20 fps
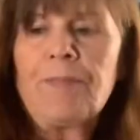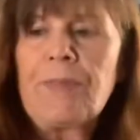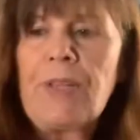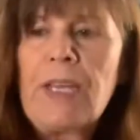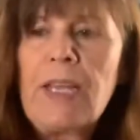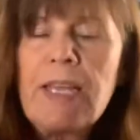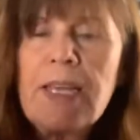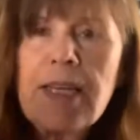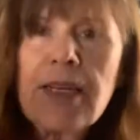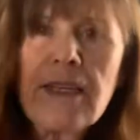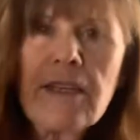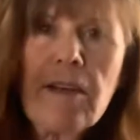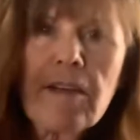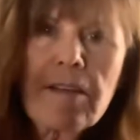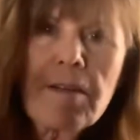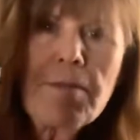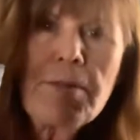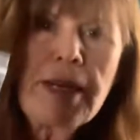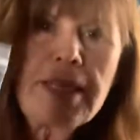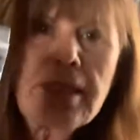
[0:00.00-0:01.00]
I get a lot
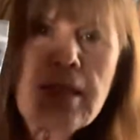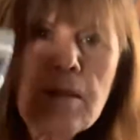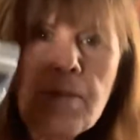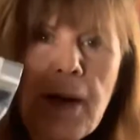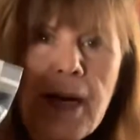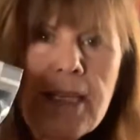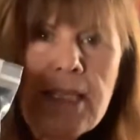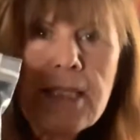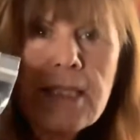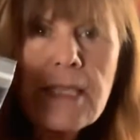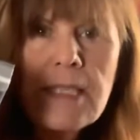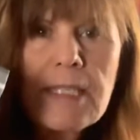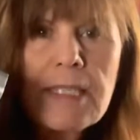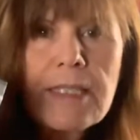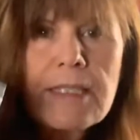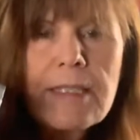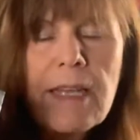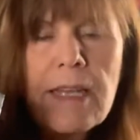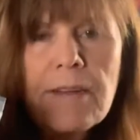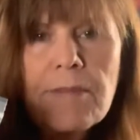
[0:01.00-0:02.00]
of my
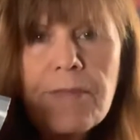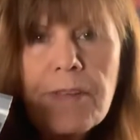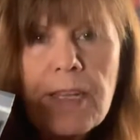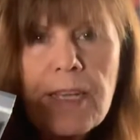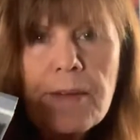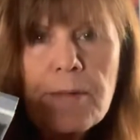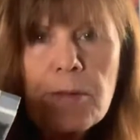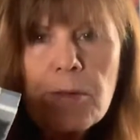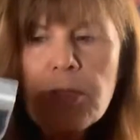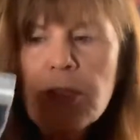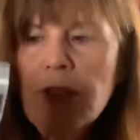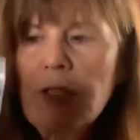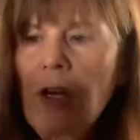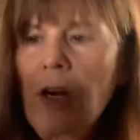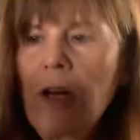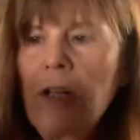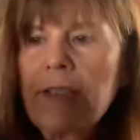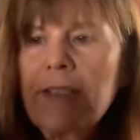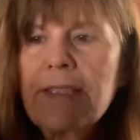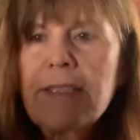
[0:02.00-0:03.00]
spices and flavors,
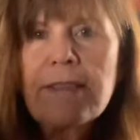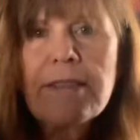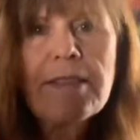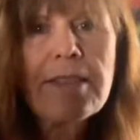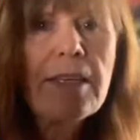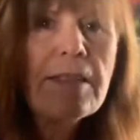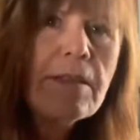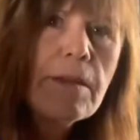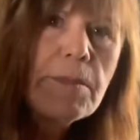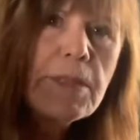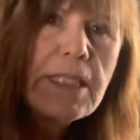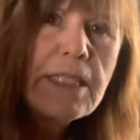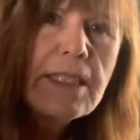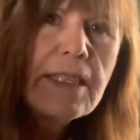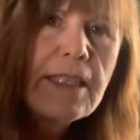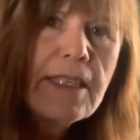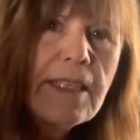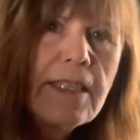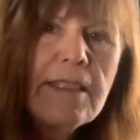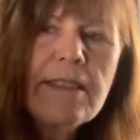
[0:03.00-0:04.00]
salts and sesame
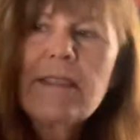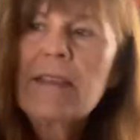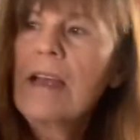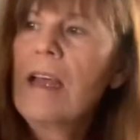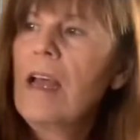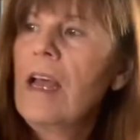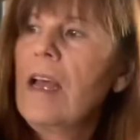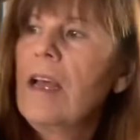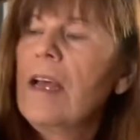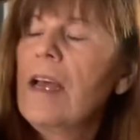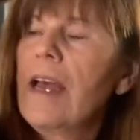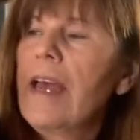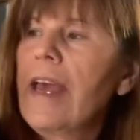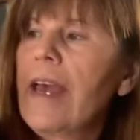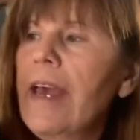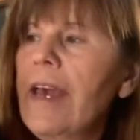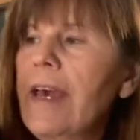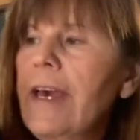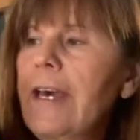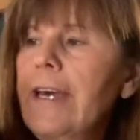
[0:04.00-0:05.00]
seeds
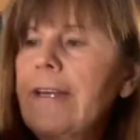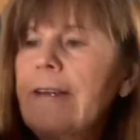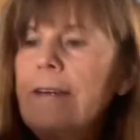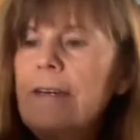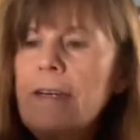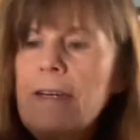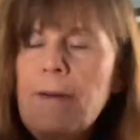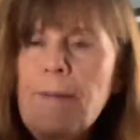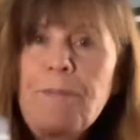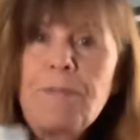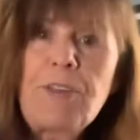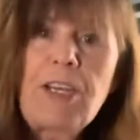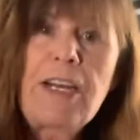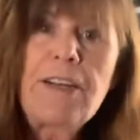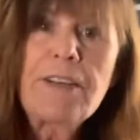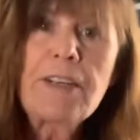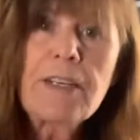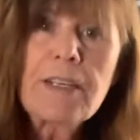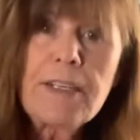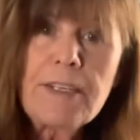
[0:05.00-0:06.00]
at
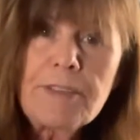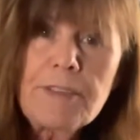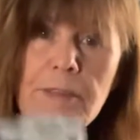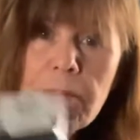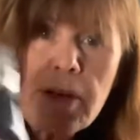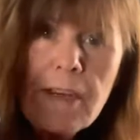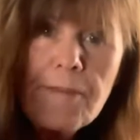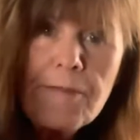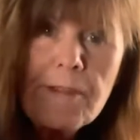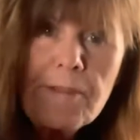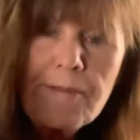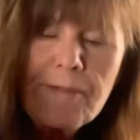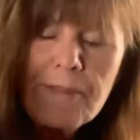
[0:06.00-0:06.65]
Town and Country from